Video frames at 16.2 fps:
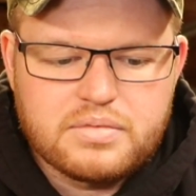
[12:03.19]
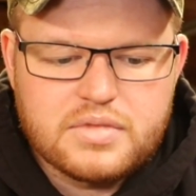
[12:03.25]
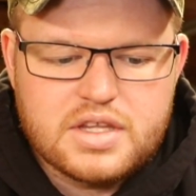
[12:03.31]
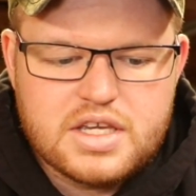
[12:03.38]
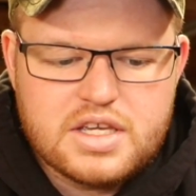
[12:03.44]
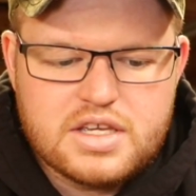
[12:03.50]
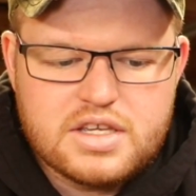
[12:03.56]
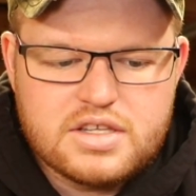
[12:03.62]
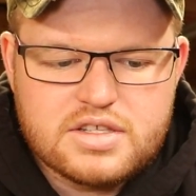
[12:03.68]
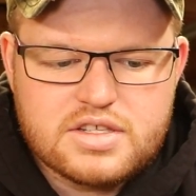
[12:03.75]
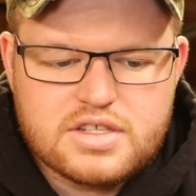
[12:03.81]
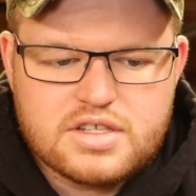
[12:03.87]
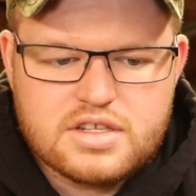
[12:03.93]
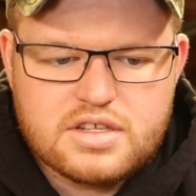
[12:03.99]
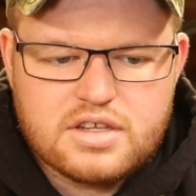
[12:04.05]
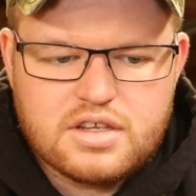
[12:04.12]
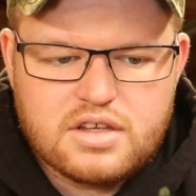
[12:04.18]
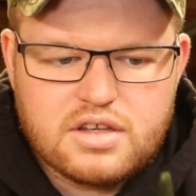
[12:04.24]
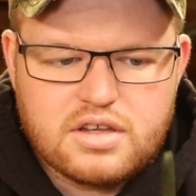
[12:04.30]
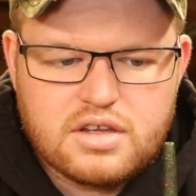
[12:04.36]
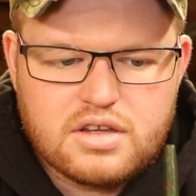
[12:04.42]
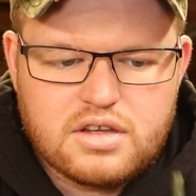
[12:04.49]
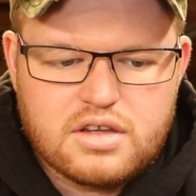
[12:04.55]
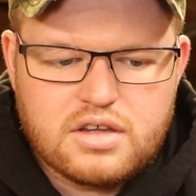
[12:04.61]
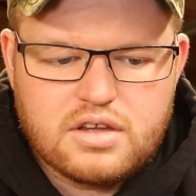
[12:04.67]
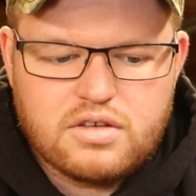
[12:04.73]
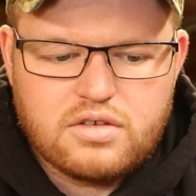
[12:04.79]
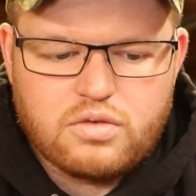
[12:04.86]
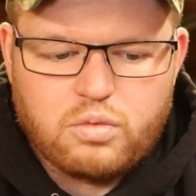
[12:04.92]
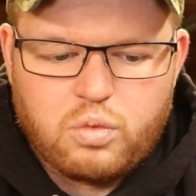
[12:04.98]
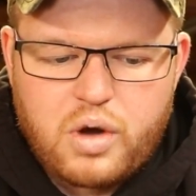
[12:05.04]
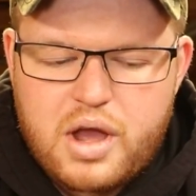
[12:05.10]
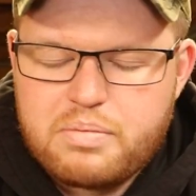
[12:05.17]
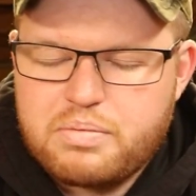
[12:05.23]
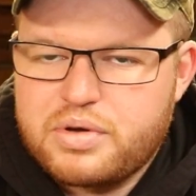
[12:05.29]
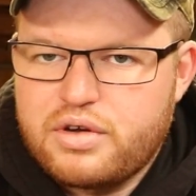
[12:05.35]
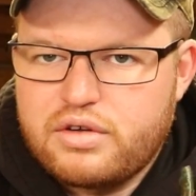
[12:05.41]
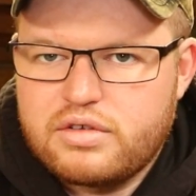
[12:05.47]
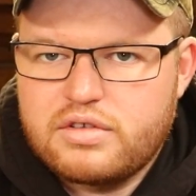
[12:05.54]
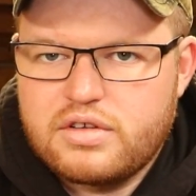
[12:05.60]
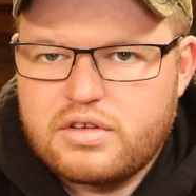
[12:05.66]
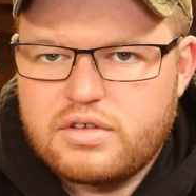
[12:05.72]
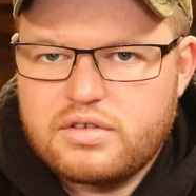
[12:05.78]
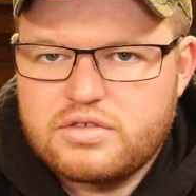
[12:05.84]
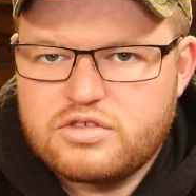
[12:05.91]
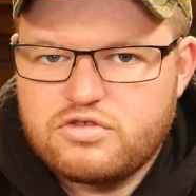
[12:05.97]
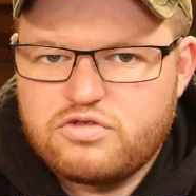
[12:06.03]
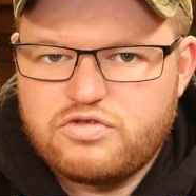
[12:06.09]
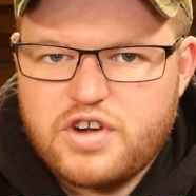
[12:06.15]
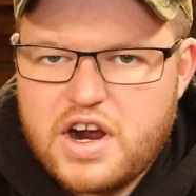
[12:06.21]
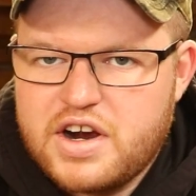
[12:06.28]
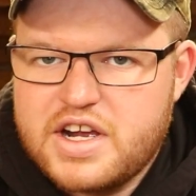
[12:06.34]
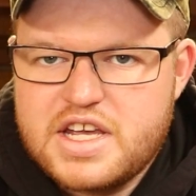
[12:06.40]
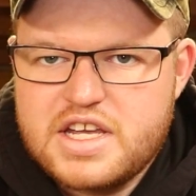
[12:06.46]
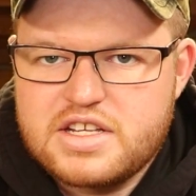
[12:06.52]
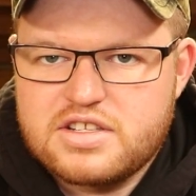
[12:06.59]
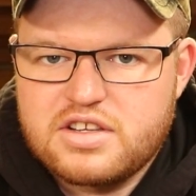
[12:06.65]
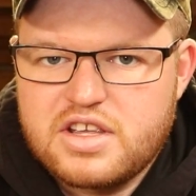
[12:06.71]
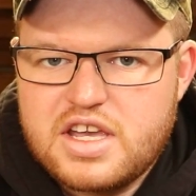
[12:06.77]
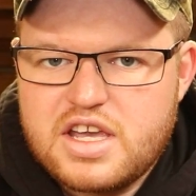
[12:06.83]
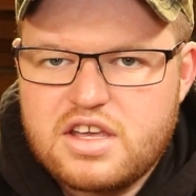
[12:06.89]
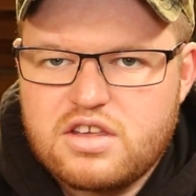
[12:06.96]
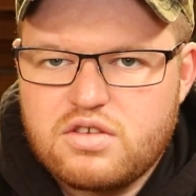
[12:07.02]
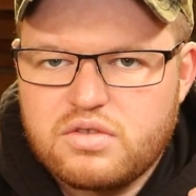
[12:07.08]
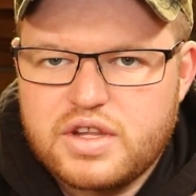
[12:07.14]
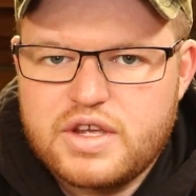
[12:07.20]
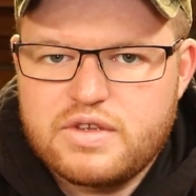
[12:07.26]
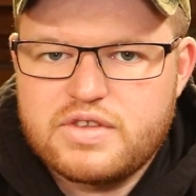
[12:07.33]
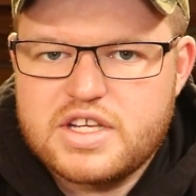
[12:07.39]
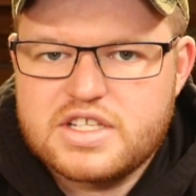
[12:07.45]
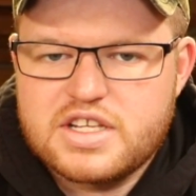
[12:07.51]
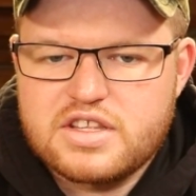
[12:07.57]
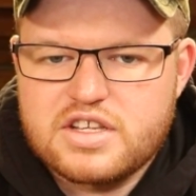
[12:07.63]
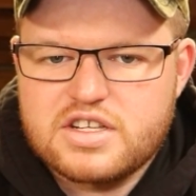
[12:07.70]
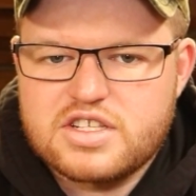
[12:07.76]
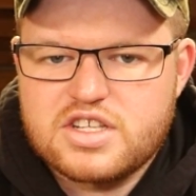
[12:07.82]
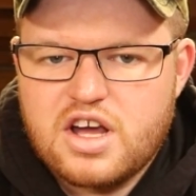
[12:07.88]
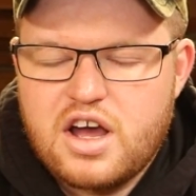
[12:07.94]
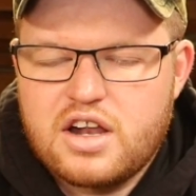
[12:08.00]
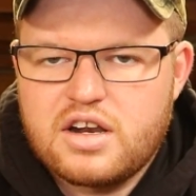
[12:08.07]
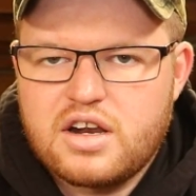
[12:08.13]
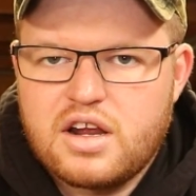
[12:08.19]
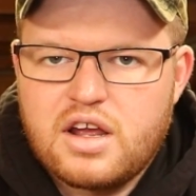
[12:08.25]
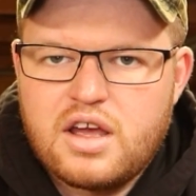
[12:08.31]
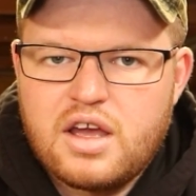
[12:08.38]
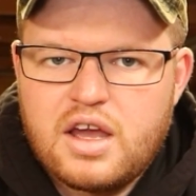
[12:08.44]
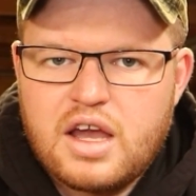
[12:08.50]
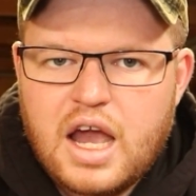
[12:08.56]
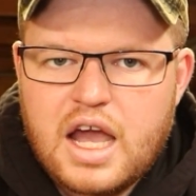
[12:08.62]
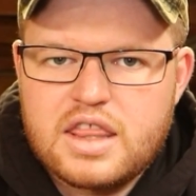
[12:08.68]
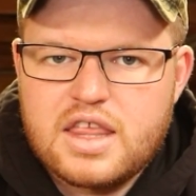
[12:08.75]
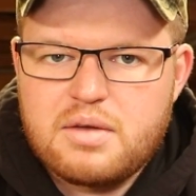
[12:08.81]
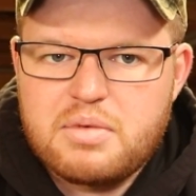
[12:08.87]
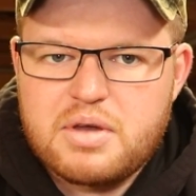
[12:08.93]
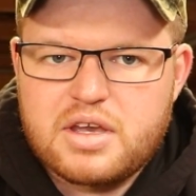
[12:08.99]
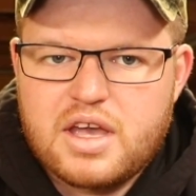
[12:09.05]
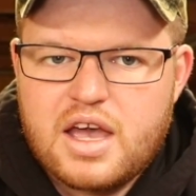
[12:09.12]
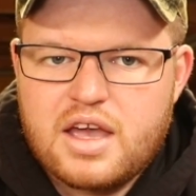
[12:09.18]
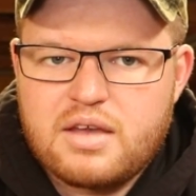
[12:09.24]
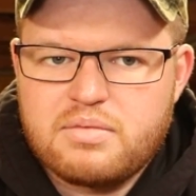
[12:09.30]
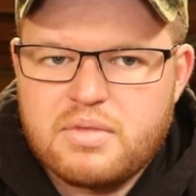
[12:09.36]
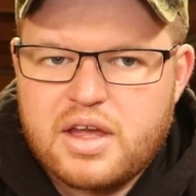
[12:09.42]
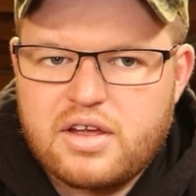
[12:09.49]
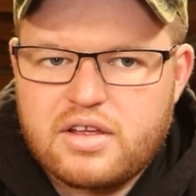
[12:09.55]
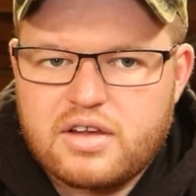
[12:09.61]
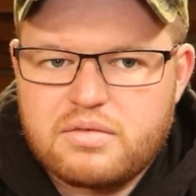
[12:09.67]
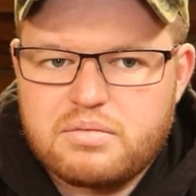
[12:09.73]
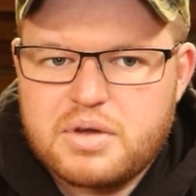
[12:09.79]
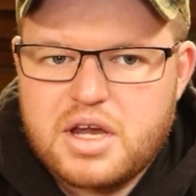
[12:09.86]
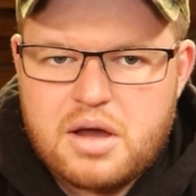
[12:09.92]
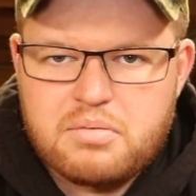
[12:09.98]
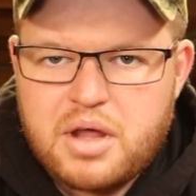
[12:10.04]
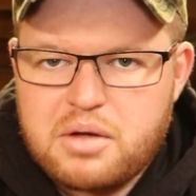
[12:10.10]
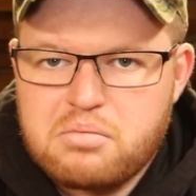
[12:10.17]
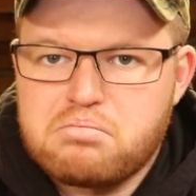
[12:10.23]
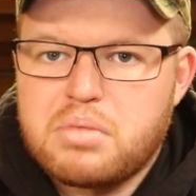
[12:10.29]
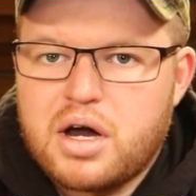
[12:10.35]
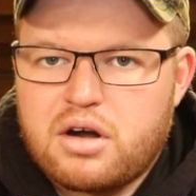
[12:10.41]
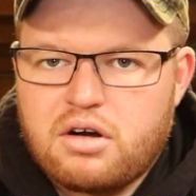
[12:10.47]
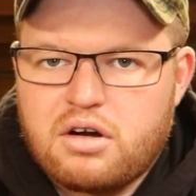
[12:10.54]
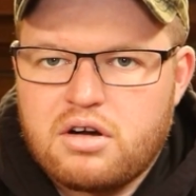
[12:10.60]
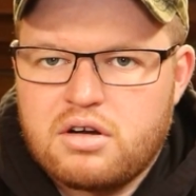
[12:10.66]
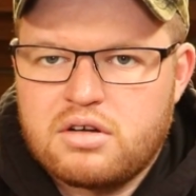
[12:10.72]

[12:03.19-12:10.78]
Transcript: These rip very easily. You leave these in the sun and they become like butter.